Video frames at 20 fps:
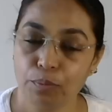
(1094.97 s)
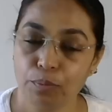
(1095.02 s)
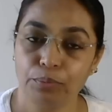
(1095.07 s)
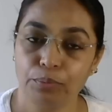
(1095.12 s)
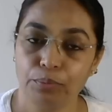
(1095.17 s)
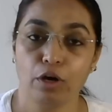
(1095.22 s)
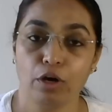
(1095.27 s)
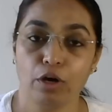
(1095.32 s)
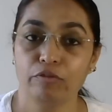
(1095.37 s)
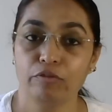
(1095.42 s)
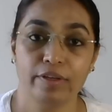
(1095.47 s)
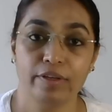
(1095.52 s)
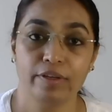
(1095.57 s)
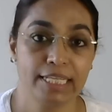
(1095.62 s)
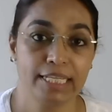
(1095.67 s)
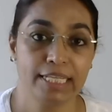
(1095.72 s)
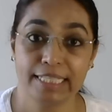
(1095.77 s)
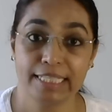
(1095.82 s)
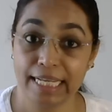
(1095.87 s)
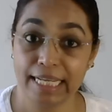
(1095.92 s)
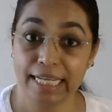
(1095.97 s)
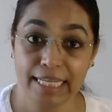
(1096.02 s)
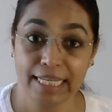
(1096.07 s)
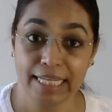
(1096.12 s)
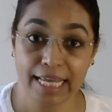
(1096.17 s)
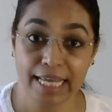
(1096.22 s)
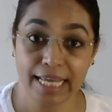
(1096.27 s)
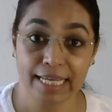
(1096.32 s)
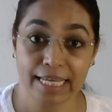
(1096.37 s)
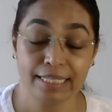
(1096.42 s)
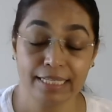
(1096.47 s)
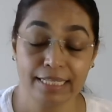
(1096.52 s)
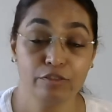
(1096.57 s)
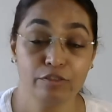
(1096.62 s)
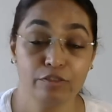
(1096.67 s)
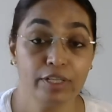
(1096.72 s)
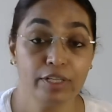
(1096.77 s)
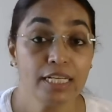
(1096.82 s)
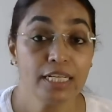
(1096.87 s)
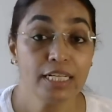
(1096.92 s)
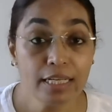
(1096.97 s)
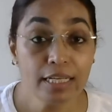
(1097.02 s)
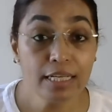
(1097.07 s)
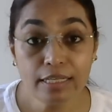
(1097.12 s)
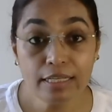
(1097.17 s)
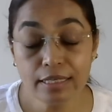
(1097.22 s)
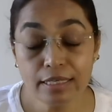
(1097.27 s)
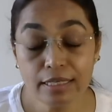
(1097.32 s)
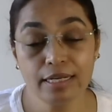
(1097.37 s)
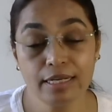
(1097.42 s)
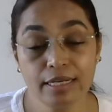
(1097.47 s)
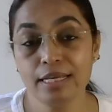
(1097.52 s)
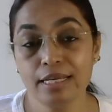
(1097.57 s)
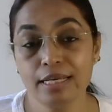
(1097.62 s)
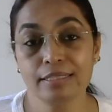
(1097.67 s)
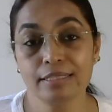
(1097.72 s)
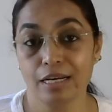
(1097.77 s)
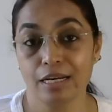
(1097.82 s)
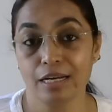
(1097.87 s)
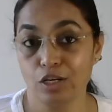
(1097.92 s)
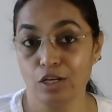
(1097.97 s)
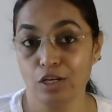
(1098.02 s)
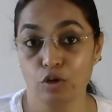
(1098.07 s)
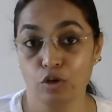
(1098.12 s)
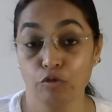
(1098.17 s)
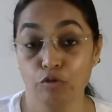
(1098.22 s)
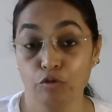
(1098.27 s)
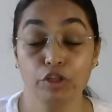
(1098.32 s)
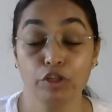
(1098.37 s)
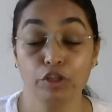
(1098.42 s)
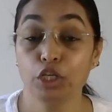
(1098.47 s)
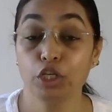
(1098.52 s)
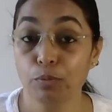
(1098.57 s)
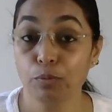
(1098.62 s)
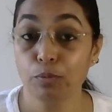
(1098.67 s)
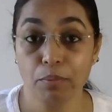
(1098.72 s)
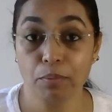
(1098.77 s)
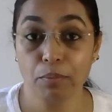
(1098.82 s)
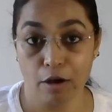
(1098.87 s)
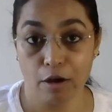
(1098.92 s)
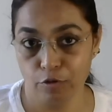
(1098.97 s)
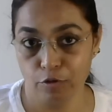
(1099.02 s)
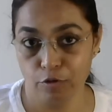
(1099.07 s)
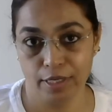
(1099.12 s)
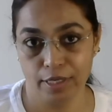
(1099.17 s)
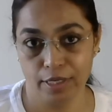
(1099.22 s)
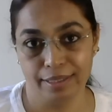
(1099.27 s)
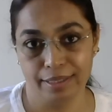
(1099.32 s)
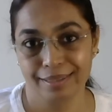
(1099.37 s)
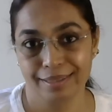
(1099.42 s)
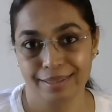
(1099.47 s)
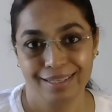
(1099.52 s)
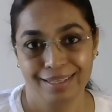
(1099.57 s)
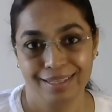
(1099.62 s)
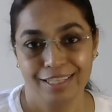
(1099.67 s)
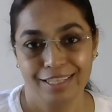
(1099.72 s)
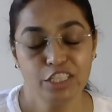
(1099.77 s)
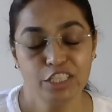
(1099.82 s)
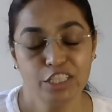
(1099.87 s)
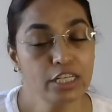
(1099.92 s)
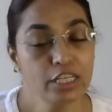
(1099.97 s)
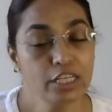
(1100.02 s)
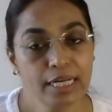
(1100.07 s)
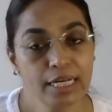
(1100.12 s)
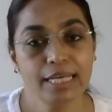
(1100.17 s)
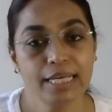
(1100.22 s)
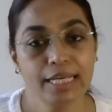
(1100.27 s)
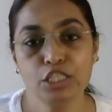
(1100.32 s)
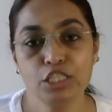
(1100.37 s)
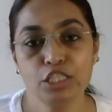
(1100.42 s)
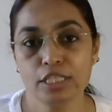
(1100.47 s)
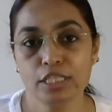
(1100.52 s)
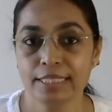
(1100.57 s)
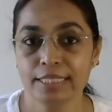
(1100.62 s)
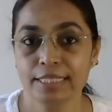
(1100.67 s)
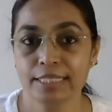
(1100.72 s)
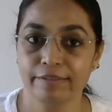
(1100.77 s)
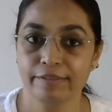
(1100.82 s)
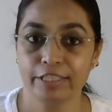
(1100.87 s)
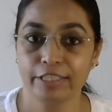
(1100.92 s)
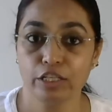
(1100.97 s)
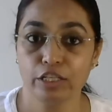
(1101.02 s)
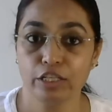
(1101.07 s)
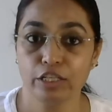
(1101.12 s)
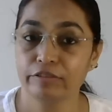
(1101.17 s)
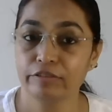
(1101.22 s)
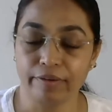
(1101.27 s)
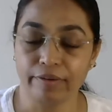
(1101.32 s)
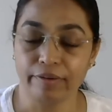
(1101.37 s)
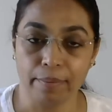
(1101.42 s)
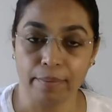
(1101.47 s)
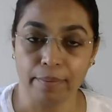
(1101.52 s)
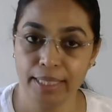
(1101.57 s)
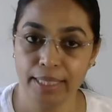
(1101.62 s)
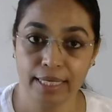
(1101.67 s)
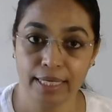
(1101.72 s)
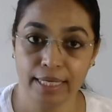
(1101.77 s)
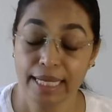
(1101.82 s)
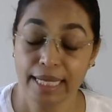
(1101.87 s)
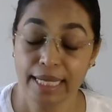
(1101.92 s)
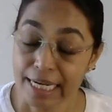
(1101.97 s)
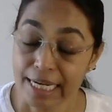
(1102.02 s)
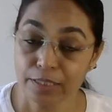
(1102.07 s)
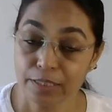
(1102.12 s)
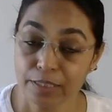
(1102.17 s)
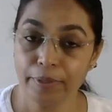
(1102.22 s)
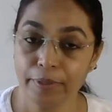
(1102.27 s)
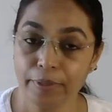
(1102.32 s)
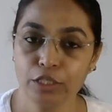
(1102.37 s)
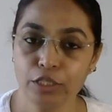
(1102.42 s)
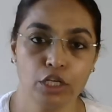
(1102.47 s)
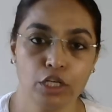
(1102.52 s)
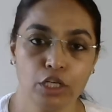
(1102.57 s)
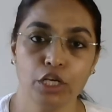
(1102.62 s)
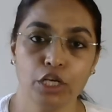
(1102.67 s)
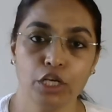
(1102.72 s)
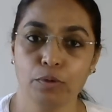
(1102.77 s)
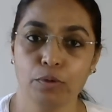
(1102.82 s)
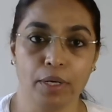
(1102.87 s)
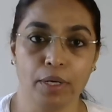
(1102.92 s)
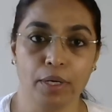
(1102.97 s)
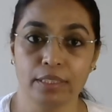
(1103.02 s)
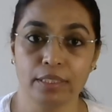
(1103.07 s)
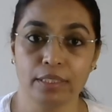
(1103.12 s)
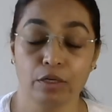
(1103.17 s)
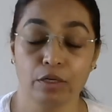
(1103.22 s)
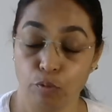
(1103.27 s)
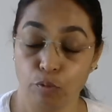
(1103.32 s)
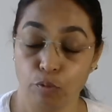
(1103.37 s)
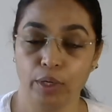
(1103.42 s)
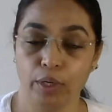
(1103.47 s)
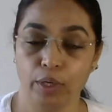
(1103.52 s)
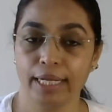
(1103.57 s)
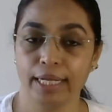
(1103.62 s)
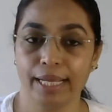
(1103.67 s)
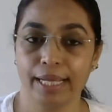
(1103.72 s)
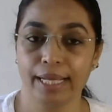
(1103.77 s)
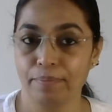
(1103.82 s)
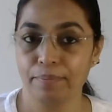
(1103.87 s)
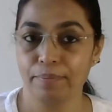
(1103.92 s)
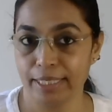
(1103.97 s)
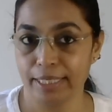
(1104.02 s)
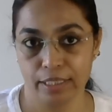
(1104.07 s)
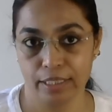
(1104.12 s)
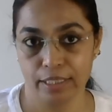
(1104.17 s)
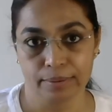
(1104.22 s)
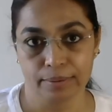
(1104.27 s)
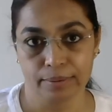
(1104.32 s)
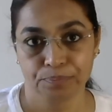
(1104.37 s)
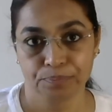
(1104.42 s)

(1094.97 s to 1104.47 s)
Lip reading: profits and gains will increase along with your power. Your relations with your family and especially your mother will get better.